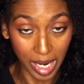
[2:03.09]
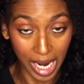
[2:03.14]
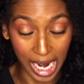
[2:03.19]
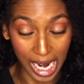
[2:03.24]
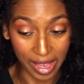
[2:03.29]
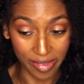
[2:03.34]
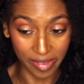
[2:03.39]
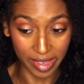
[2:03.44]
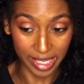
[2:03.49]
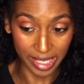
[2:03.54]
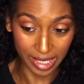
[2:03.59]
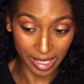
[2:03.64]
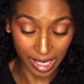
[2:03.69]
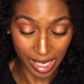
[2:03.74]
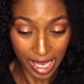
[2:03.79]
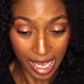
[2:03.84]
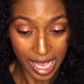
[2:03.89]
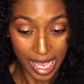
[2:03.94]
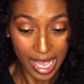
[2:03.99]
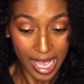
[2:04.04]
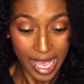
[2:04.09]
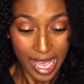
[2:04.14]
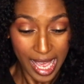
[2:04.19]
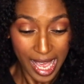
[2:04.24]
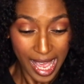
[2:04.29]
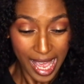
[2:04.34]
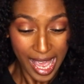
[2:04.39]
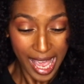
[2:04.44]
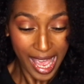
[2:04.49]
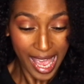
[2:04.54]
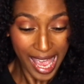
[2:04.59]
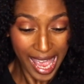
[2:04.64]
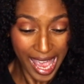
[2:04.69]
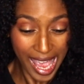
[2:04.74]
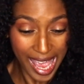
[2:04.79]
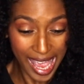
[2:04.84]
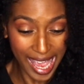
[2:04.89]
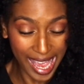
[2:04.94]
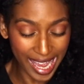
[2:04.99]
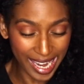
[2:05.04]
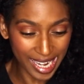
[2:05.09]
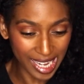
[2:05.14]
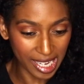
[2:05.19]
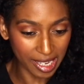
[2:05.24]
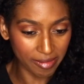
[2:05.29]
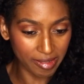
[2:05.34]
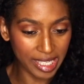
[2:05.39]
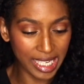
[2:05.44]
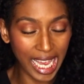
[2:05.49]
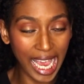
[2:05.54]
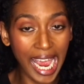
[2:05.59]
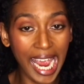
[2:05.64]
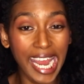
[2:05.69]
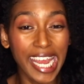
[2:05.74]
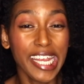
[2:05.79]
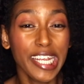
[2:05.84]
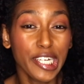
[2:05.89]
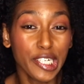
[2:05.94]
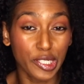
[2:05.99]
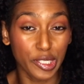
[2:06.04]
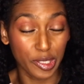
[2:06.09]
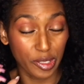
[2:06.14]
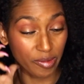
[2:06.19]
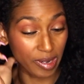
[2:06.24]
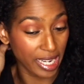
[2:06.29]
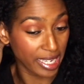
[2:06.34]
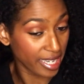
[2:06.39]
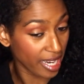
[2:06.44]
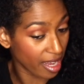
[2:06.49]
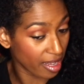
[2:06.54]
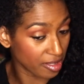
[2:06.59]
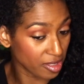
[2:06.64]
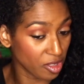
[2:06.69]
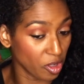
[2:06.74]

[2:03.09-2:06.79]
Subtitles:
behind this head of tangles right now.